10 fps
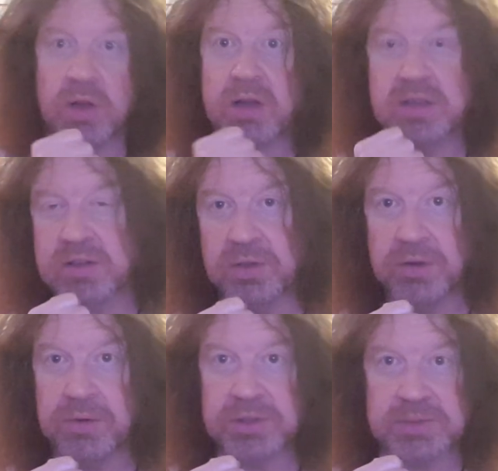lock the
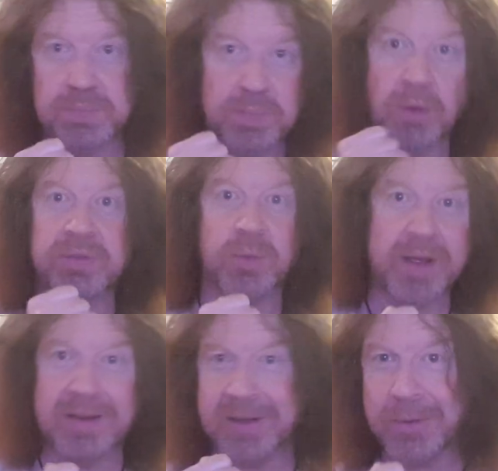doors, bolt the
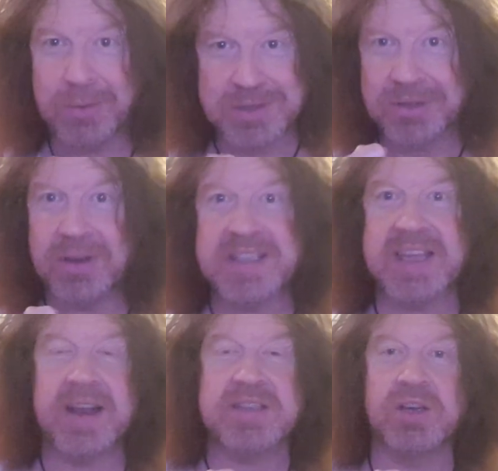windows, and all this
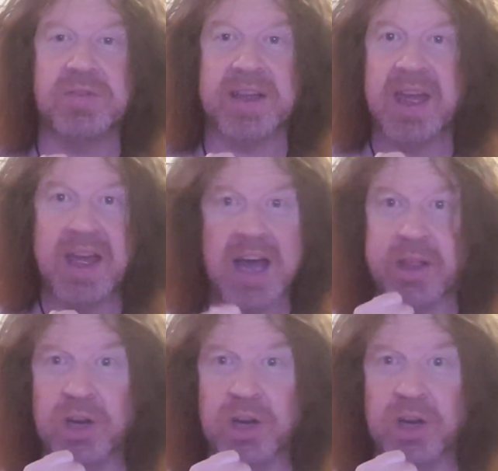kind of stuff. Like, I